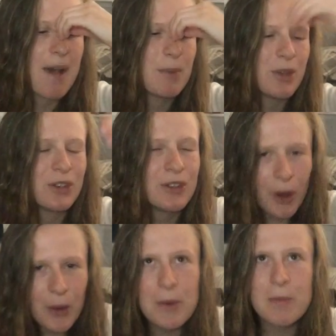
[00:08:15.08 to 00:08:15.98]
But
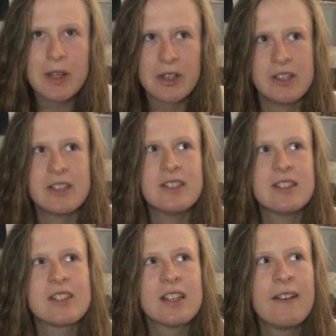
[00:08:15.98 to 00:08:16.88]
no,
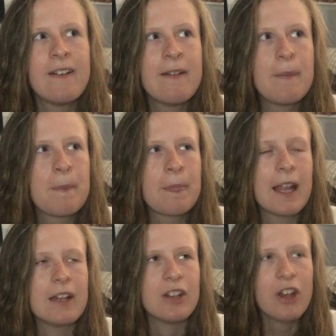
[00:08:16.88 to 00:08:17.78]
because,
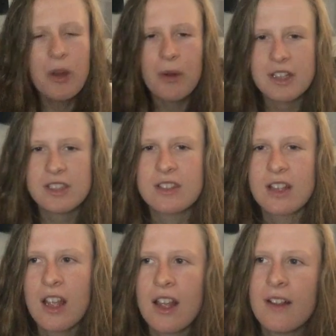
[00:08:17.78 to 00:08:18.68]
I don't know,
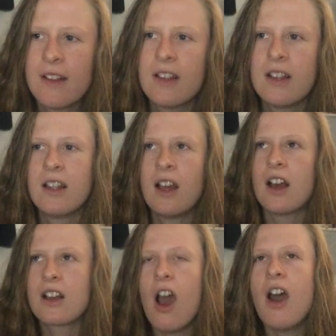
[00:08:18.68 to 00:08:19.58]

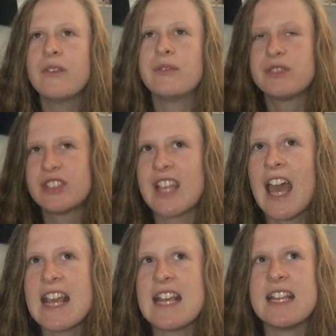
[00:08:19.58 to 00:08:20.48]
I can't
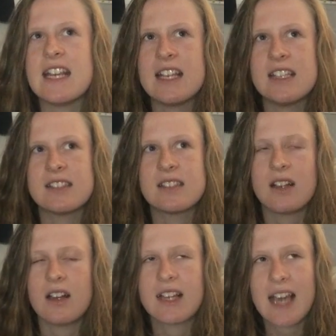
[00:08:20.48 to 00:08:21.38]
say he's,
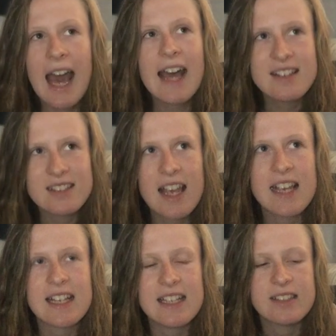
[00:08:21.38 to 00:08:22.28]
I can
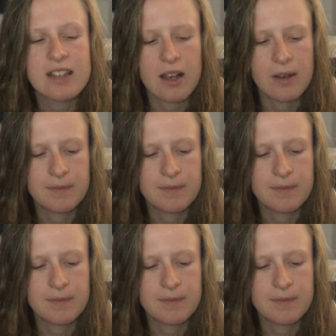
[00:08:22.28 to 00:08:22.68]
say he's